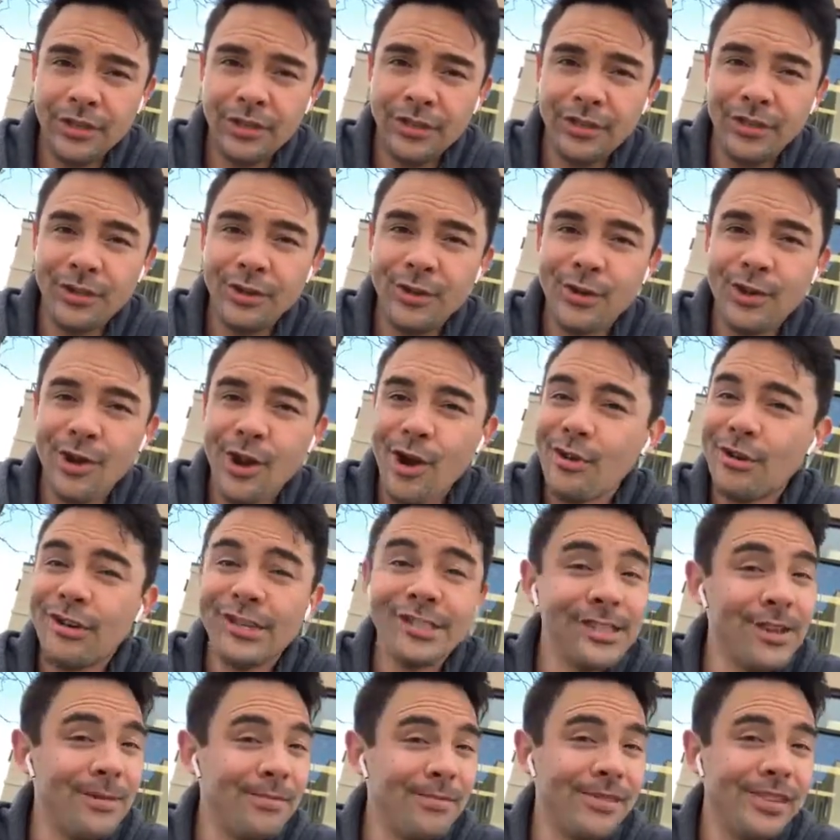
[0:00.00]
you go to
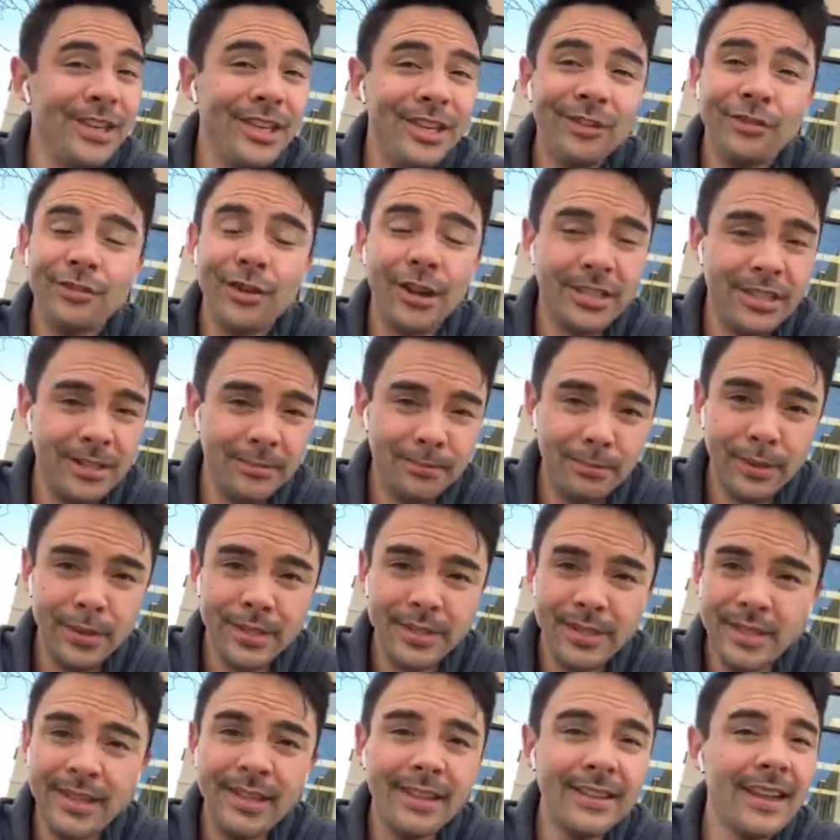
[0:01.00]
someone that you trust
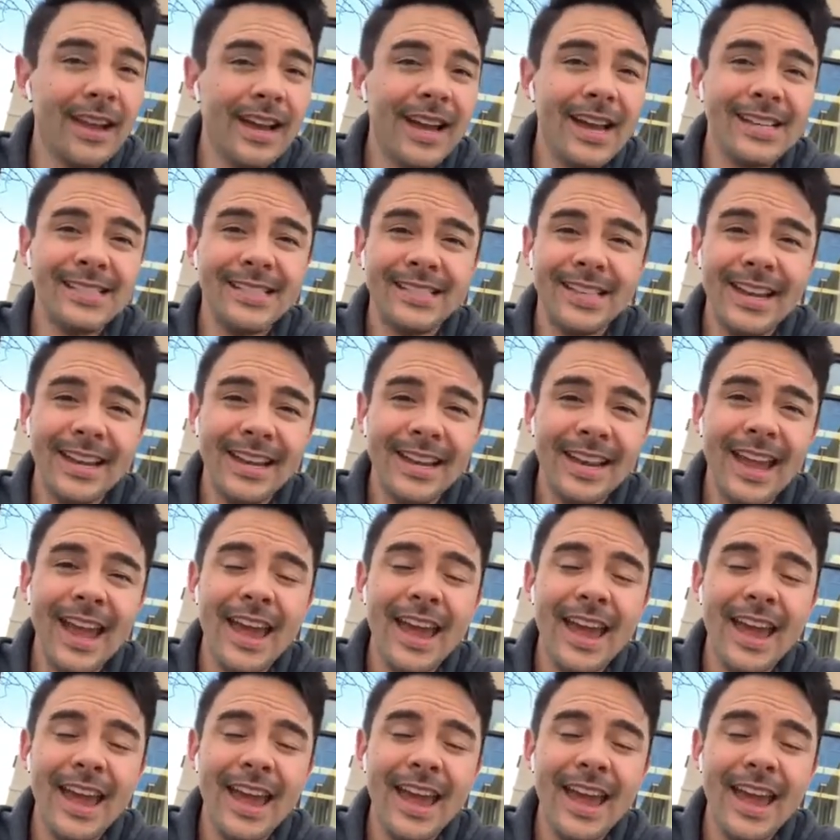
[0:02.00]
implicitly, like I said,